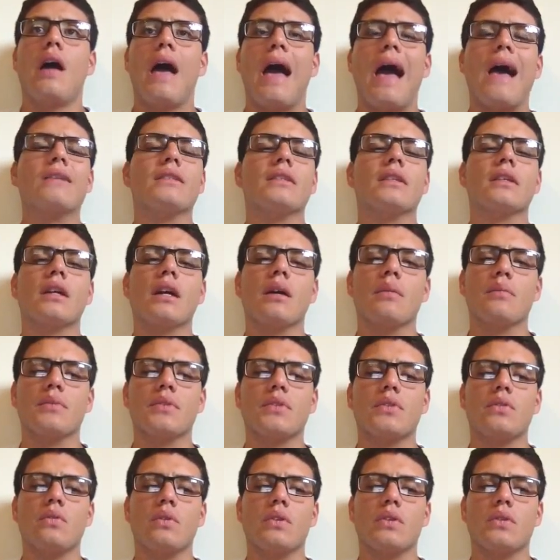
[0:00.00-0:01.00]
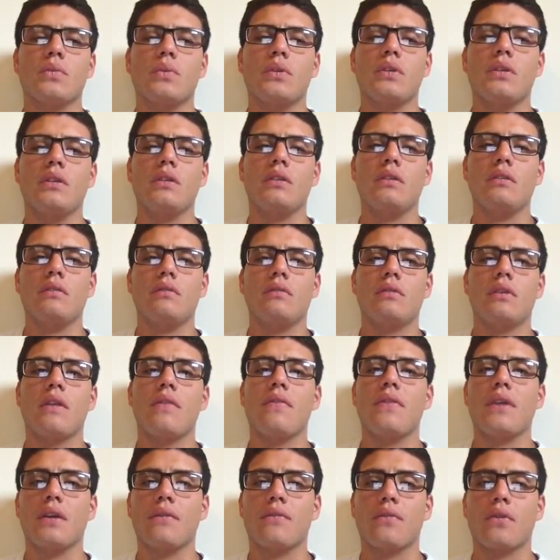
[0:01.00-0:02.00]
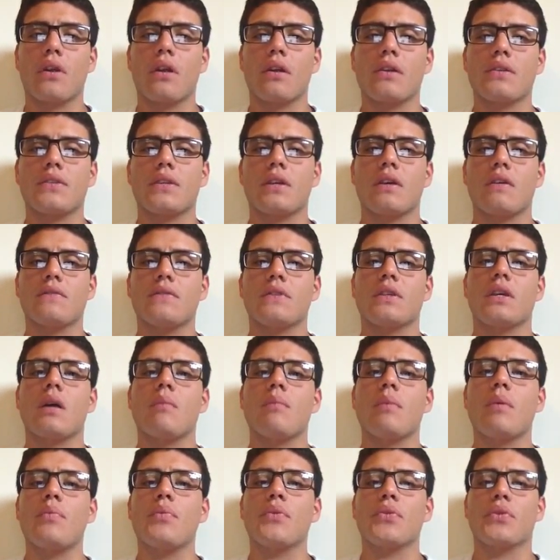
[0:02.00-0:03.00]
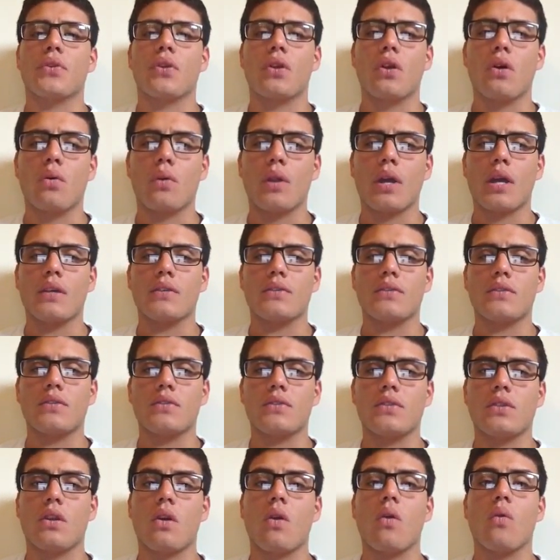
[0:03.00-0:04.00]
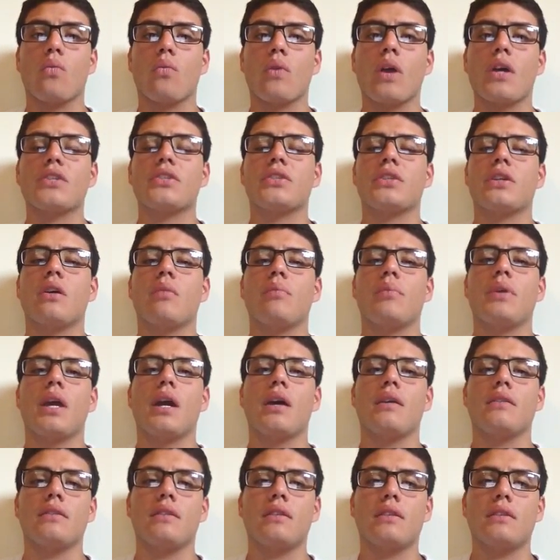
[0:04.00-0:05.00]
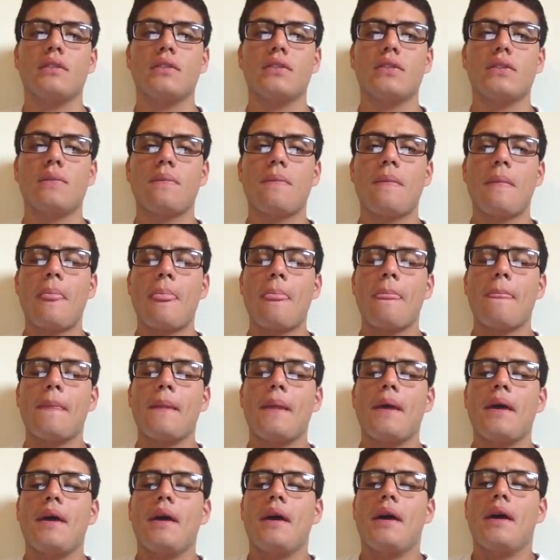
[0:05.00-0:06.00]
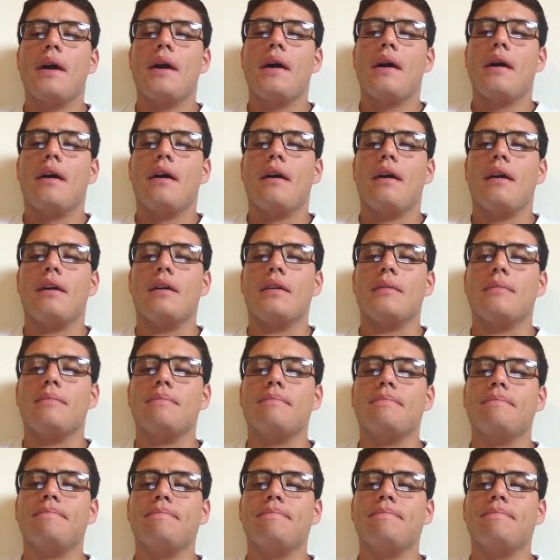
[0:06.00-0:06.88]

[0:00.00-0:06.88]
as it comes to us. We can think for ourselves and come up with our own answers and our own rationale behind things. At